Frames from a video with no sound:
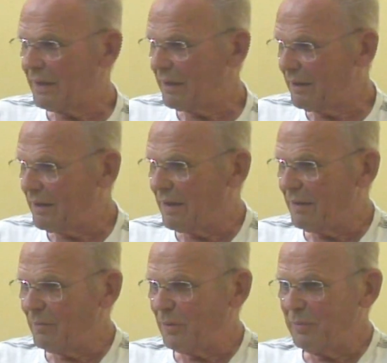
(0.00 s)

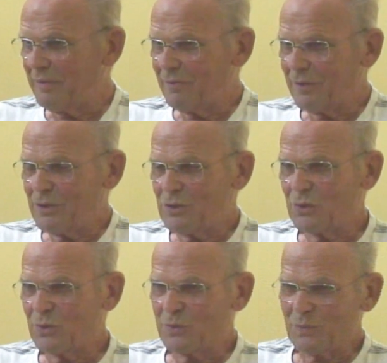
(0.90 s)
Father, I will be
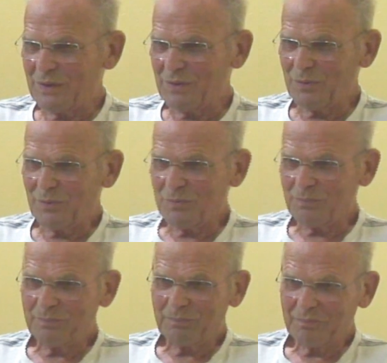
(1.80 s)
very short with
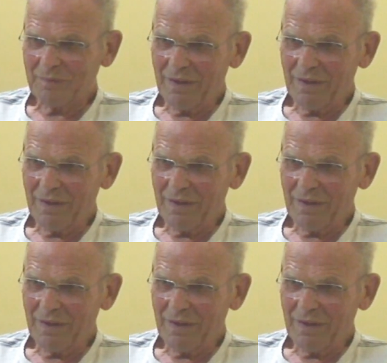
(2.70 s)
you.